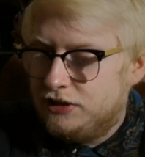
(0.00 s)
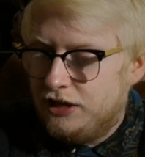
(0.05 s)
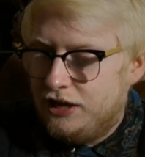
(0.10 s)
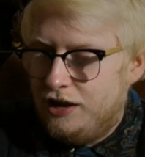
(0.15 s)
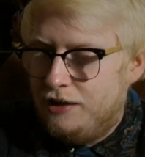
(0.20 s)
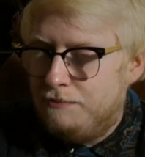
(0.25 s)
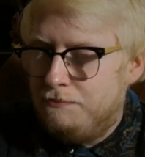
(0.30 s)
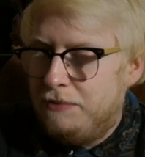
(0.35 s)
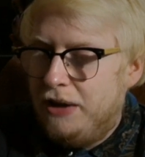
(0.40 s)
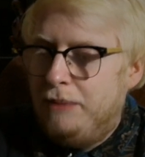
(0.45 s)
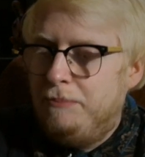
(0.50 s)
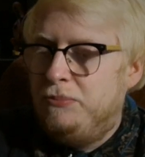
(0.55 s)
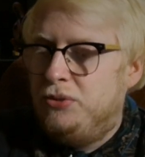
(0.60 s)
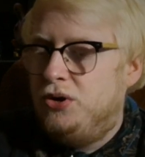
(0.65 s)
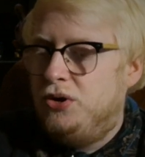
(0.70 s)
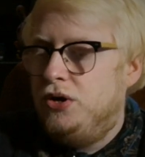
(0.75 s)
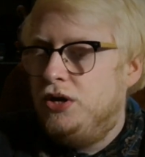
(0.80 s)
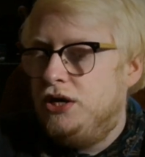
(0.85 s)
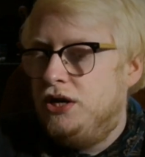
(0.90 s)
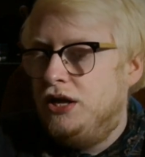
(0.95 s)
in
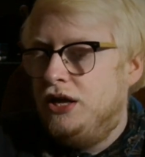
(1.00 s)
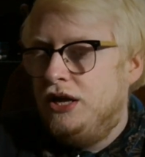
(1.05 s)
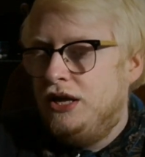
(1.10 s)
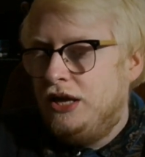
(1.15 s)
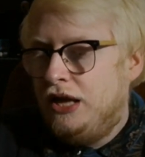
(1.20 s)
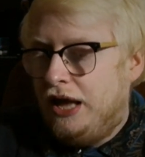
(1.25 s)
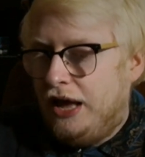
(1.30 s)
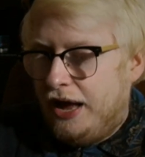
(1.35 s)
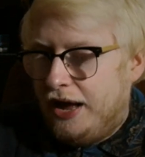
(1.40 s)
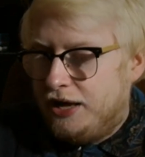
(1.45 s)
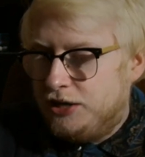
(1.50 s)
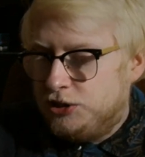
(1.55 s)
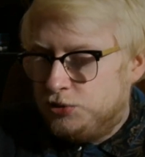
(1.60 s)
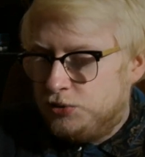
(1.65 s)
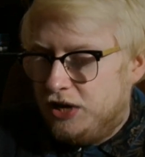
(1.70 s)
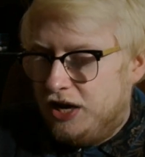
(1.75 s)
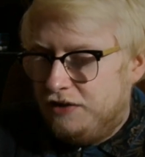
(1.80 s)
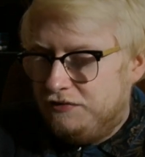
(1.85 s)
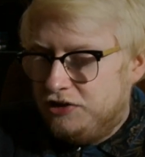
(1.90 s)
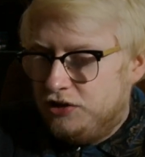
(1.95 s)
Bamberg, and we're
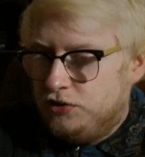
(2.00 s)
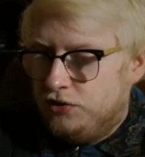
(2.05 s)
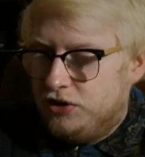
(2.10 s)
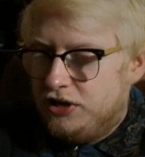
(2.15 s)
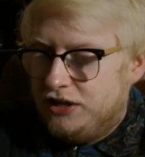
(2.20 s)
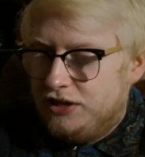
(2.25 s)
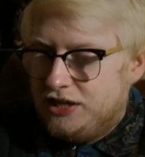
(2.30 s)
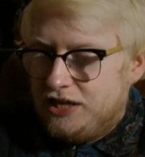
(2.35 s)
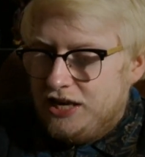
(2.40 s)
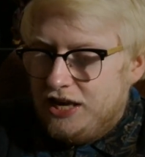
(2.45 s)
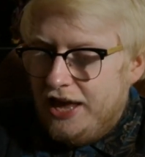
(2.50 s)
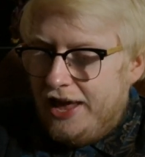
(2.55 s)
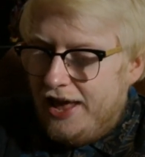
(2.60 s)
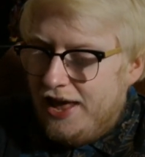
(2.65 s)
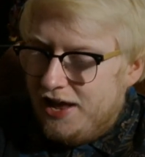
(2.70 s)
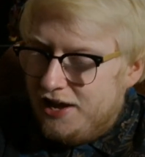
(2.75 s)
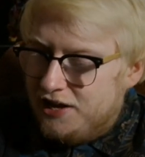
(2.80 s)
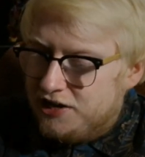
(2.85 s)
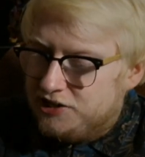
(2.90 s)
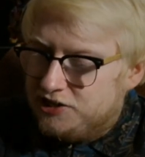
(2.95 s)
having a look at the
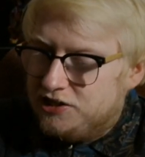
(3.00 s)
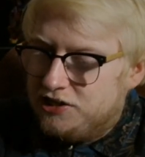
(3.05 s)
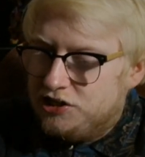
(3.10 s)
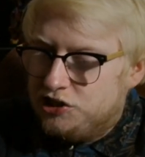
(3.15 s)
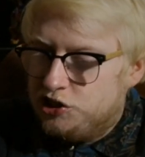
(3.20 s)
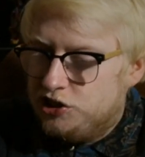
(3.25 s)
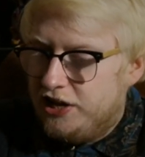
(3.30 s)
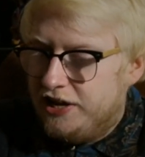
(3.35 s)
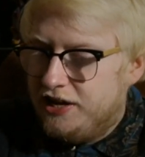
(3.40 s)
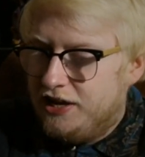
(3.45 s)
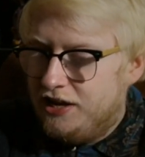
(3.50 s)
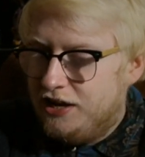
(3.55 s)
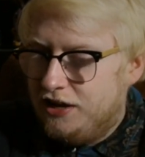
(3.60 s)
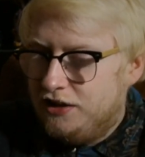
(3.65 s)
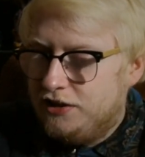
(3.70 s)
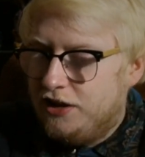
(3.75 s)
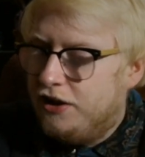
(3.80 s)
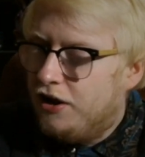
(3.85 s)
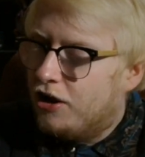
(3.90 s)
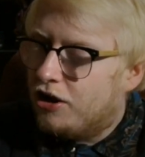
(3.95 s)
Aecht
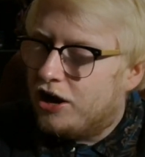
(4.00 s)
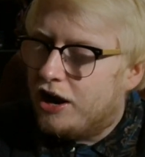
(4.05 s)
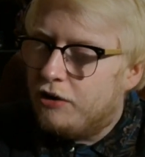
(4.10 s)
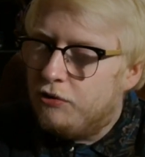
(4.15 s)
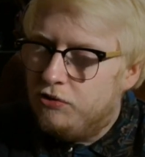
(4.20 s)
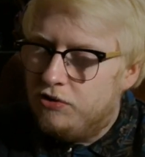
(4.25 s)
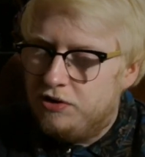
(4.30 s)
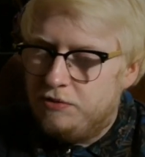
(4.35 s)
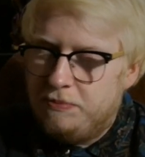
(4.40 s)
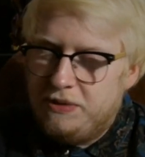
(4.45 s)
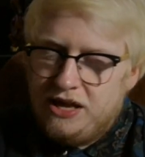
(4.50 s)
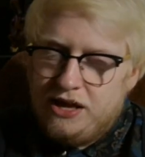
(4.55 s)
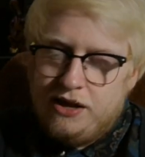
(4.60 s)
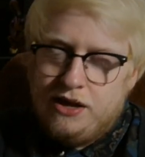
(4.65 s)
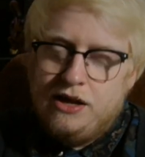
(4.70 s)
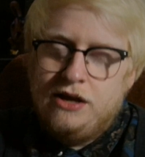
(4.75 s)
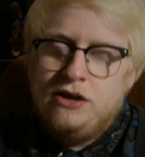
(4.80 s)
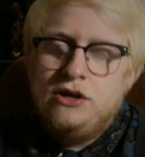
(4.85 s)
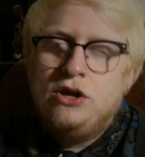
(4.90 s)
Schlenkerla Rauchbier